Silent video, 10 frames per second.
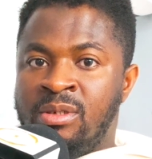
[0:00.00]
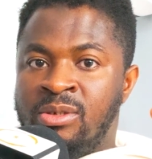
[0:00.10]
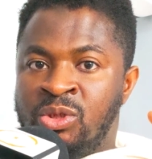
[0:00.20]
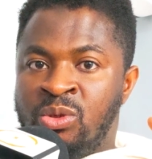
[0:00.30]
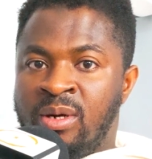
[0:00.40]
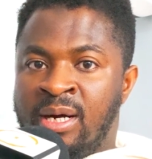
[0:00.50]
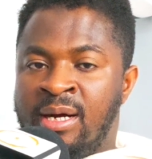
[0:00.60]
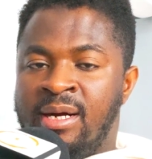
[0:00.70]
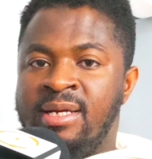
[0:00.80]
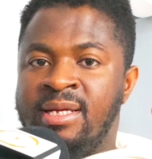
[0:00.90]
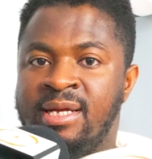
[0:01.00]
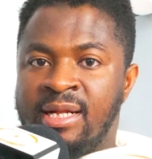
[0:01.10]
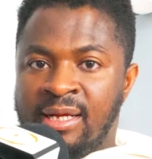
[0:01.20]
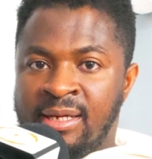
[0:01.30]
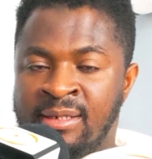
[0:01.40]
you are
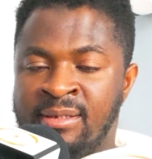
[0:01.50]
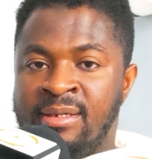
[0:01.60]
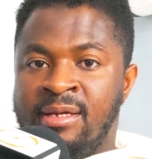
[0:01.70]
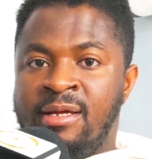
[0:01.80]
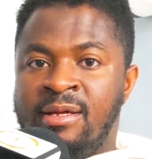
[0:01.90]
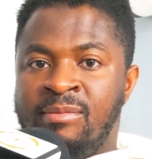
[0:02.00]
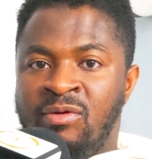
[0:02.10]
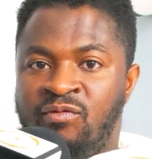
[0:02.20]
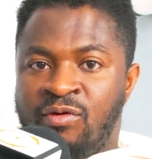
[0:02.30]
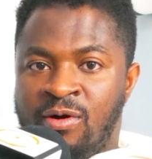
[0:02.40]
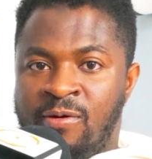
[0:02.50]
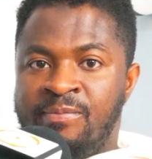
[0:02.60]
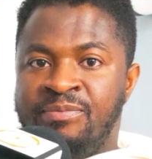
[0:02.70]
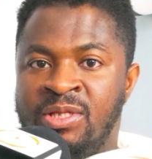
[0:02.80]
clean before